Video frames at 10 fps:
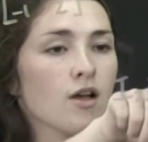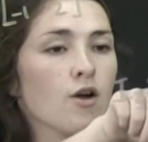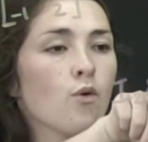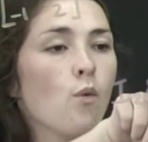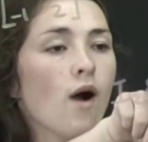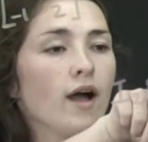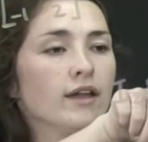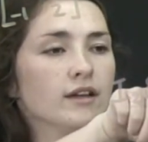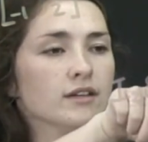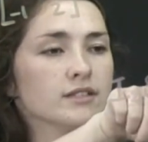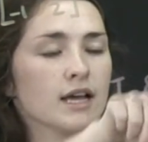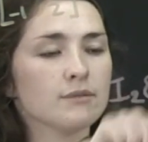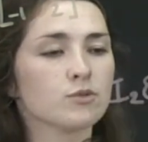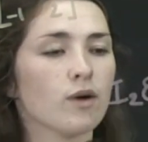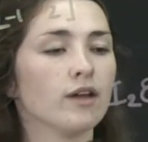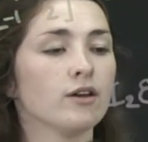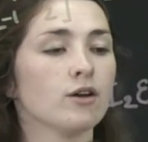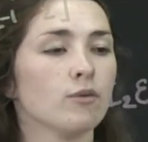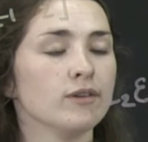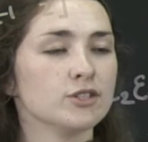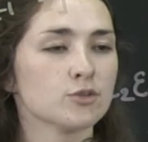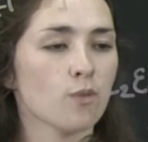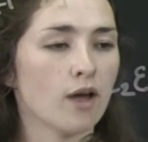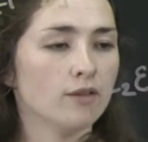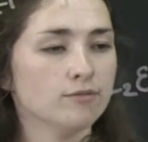1 times 1, which is 1,